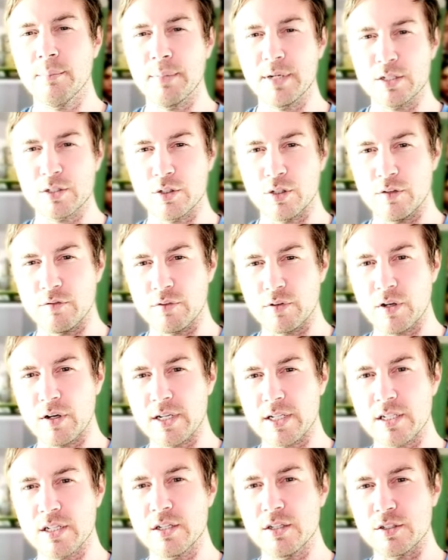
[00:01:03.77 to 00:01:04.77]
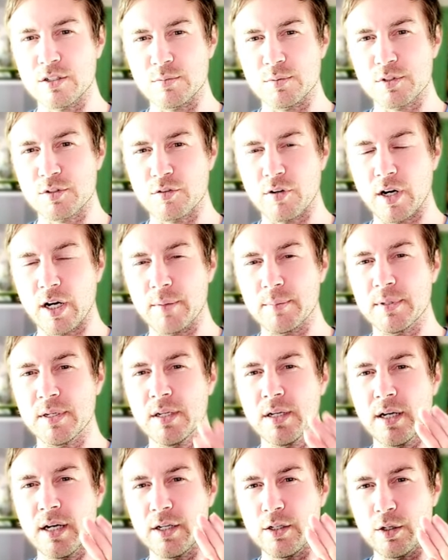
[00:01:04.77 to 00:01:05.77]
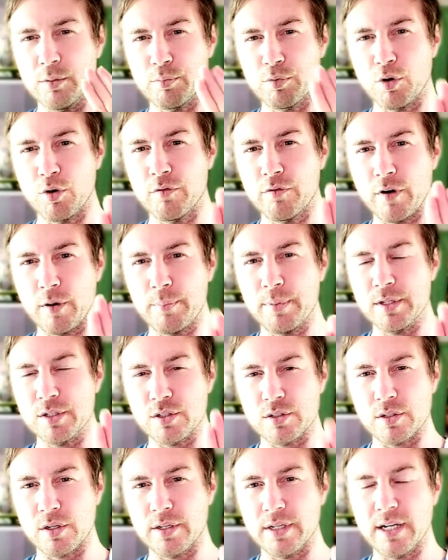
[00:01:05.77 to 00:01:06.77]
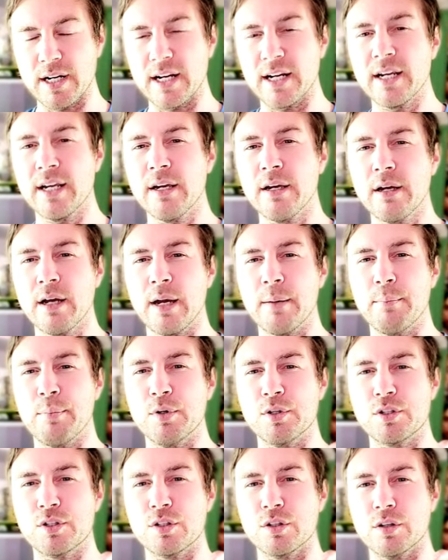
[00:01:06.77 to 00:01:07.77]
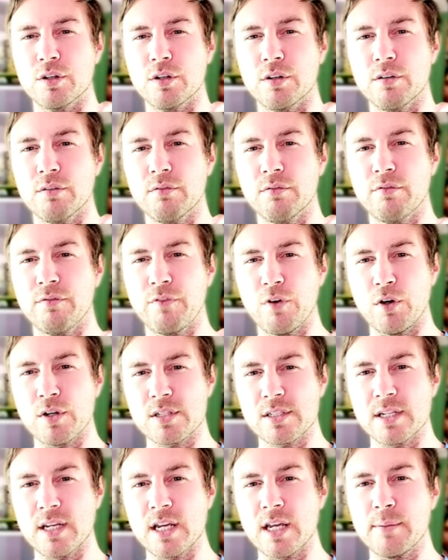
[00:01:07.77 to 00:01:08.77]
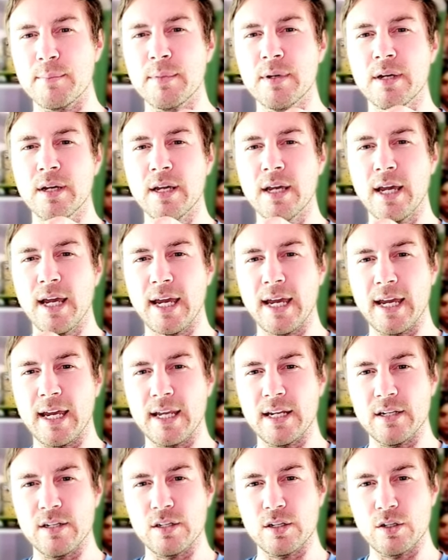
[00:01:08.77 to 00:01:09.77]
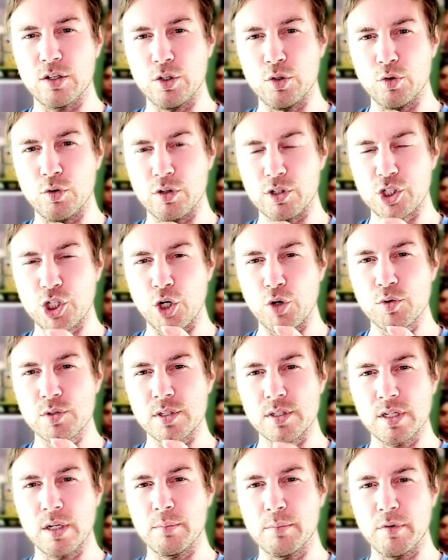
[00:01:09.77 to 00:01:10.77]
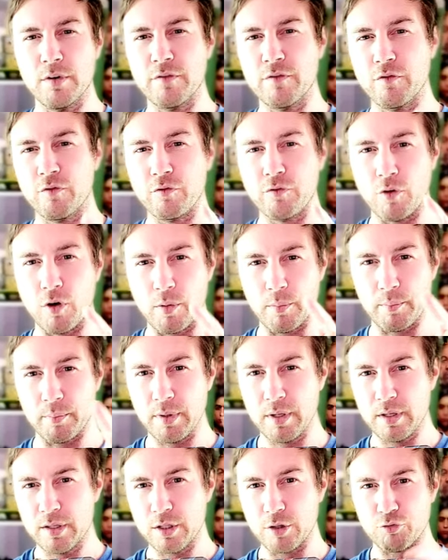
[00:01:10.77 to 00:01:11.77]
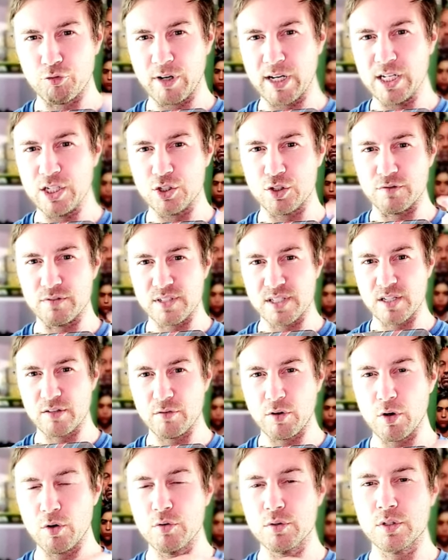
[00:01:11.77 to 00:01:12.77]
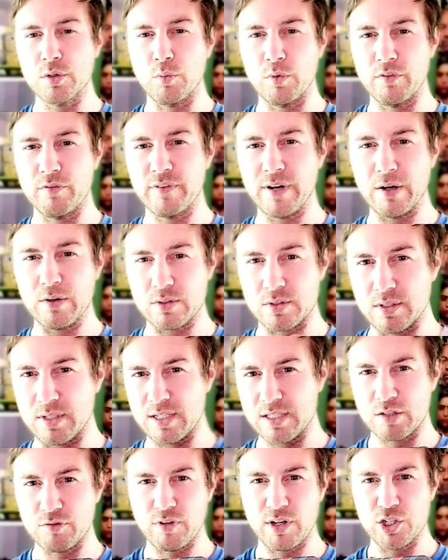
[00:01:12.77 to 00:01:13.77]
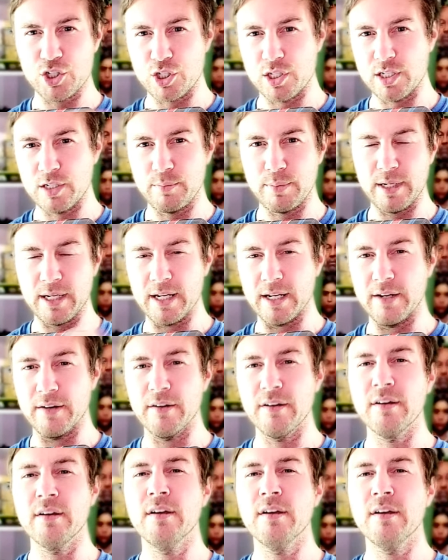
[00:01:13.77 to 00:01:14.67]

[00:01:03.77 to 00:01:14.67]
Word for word: Make sure you've liked, you subscribed, and your profile picture's on there, and put your first name and your chosen number from the range of 0 to 1000. That's the range you need to be in.